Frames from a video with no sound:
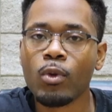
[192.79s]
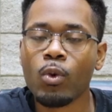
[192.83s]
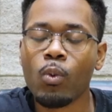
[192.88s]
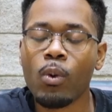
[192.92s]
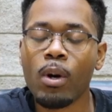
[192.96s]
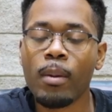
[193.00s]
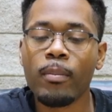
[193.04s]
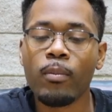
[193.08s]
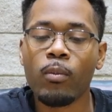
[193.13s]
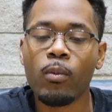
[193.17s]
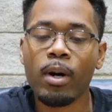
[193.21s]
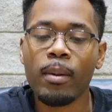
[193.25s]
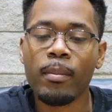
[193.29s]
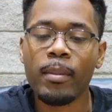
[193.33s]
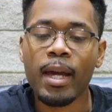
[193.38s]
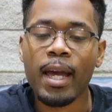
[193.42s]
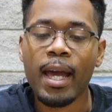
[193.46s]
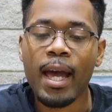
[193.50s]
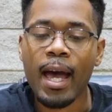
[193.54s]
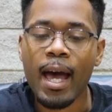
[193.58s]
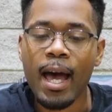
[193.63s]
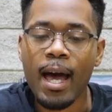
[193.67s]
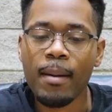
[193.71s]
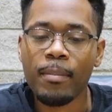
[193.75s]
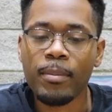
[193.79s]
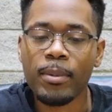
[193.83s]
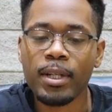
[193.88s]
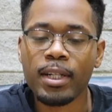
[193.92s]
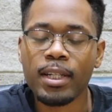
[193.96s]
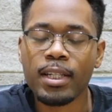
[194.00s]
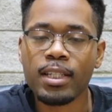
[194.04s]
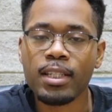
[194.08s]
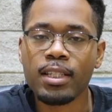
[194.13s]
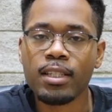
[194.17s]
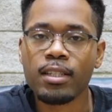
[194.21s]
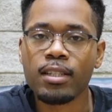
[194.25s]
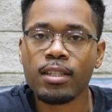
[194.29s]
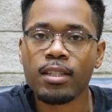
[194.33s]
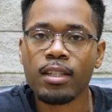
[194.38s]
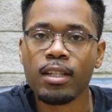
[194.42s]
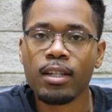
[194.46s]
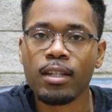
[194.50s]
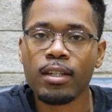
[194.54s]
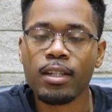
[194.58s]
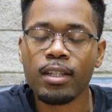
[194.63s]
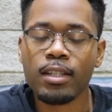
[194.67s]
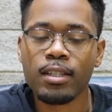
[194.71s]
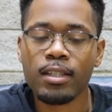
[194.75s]
what may happen is
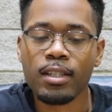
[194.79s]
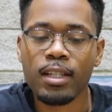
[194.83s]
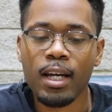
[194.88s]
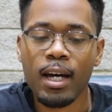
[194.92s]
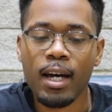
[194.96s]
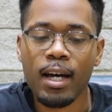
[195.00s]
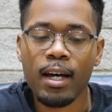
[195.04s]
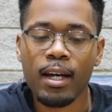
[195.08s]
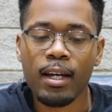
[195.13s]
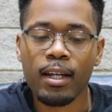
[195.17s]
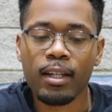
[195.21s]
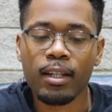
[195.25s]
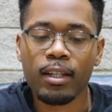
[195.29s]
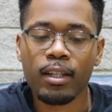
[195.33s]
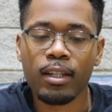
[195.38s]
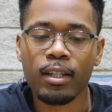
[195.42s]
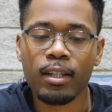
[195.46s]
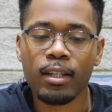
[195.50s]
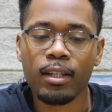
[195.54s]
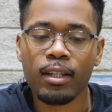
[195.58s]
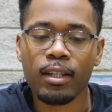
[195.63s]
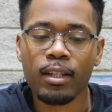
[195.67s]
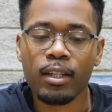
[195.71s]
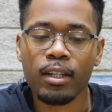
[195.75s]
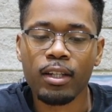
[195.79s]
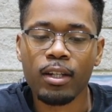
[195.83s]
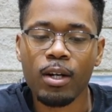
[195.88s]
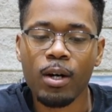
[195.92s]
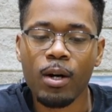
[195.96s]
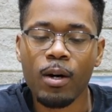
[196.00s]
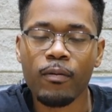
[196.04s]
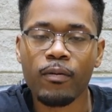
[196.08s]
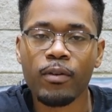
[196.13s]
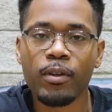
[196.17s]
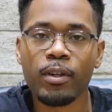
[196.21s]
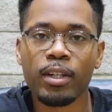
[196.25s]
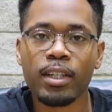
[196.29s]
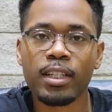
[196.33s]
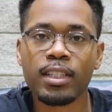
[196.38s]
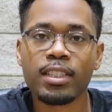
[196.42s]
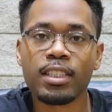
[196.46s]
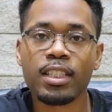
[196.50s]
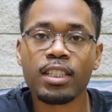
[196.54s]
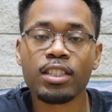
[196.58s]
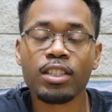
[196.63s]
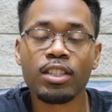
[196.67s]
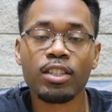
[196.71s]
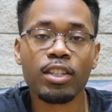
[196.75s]
that if you're
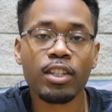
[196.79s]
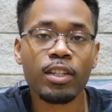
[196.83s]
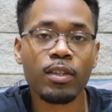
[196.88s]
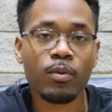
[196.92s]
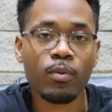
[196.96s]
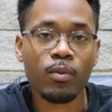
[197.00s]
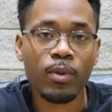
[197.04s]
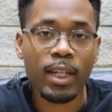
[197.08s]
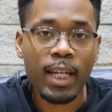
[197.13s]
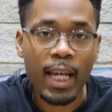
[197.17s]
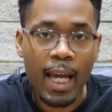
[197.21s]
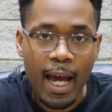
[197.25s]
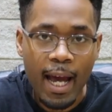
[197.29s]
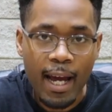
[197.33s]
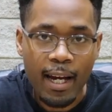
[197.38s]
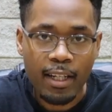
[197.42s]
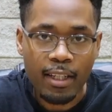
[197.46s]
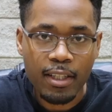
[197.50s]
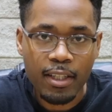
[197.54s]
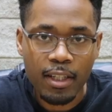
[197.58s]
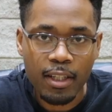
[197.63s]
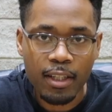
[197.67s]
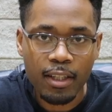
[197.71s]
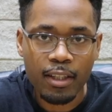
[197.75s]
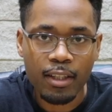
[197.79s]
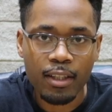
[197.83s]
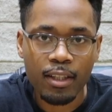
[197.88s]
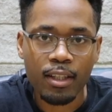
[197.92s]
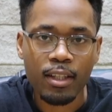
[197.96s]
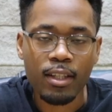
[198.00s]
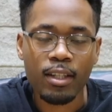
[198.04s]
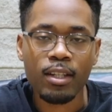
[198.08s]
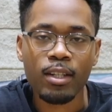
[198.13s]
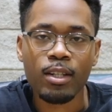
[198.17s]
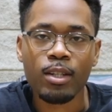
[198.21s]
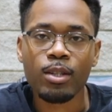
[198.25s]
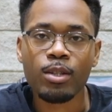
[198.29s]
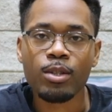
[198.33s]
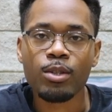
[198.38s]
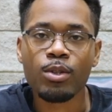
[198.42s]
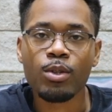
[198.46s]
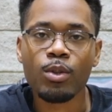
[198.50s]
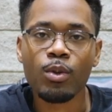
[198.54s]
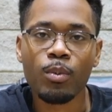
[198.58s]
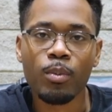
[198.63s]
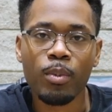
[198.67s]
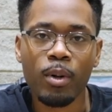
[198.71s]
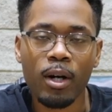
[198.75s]
consistently reacting
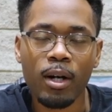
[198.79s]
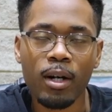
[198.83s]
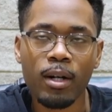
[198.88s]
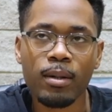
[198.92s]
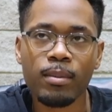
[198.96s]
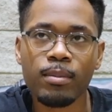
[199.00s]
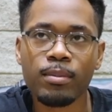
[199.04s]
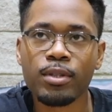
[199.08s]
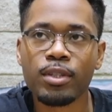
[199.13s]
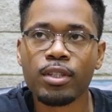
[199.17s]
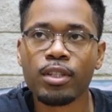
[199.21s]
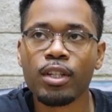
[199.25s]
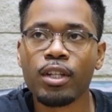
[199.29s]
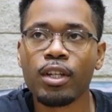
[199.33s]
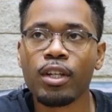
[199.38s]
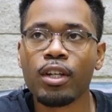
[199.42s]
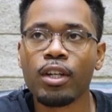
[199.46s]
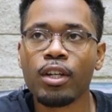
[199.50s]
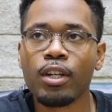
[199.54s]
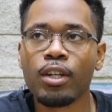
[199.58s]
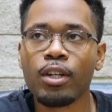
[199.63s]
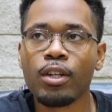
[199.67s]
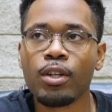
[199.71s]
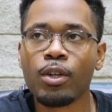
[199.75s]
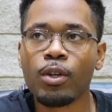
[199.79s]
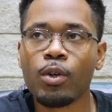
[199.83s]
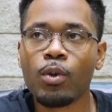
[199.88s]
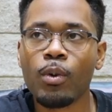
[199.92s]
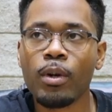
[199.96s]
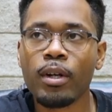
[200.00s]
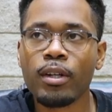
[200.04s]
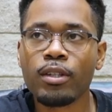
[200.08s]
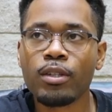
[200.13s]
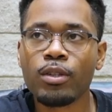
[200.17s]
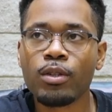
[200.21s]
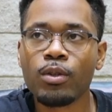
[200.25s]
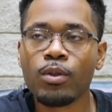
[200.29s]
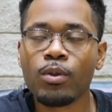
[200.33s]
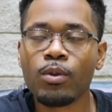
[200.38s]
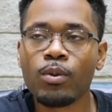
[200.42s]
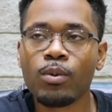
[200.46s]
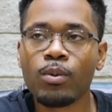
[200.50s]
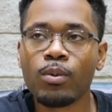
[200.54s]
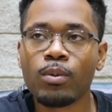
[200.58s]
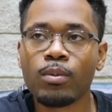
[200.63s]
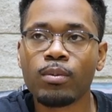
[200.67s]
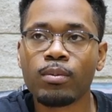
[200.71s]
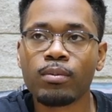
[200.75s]
to pumps, you're going
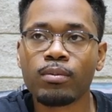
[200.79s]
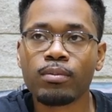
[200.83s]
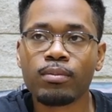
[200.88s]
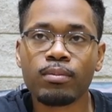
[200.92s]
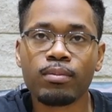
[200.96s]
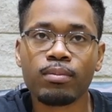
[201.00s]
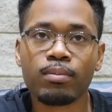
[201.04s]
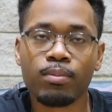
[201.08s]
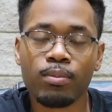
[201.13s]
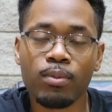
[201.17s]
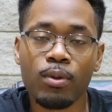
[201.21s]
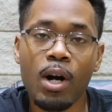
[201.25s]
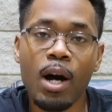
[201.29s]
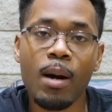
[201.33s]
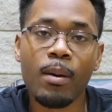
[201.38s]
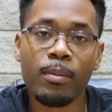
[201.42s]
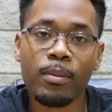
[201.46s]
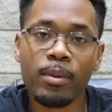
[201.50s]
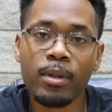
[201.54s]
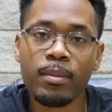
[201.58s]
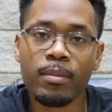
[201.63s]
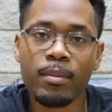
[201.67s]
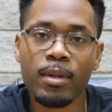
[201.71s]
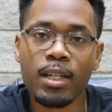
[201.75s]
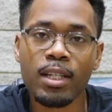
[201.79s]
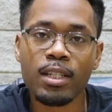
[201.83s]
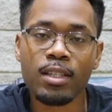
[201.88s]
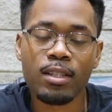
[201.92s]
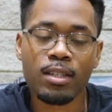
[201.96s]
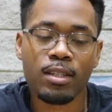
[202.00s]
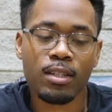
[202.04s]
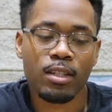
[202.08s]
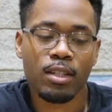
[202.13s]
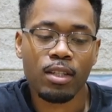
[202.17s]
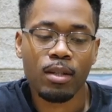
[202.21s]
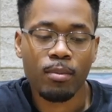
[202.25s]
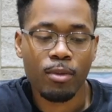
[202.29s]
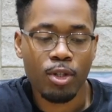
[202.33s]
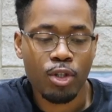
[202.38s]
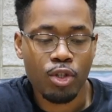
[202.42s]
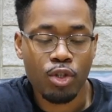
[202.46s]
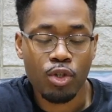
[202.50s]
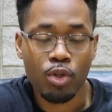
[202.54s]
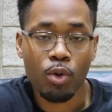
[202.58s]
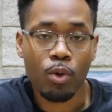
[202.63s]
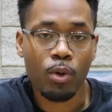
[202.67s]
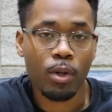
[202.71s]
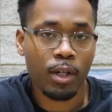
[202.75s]
to probably miss the
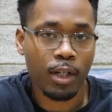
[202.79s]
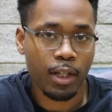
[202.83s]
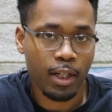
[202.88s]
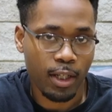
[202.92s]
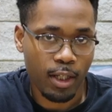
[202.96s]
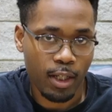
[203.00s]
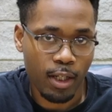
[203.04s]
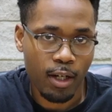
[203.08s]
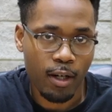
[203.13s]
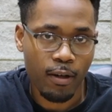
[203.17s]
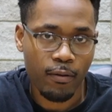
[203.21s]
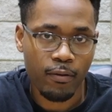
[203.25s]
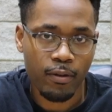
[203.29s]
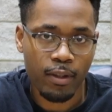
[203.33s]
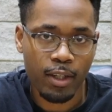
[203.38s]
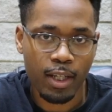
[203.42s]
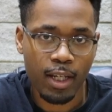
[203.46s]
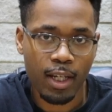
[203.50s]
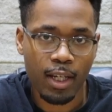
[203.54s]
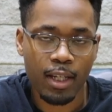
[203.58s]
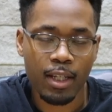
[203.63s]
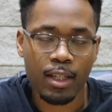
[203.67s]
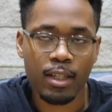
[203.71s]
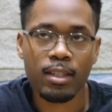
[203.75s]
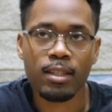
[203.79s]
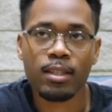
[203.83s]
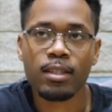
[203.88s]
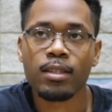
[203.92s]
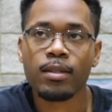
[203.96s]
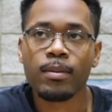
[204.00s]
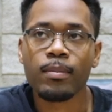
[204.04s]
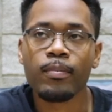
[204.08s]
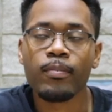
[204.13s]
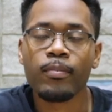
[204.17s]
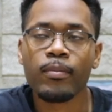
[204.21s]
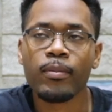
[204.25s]
majority of the gains.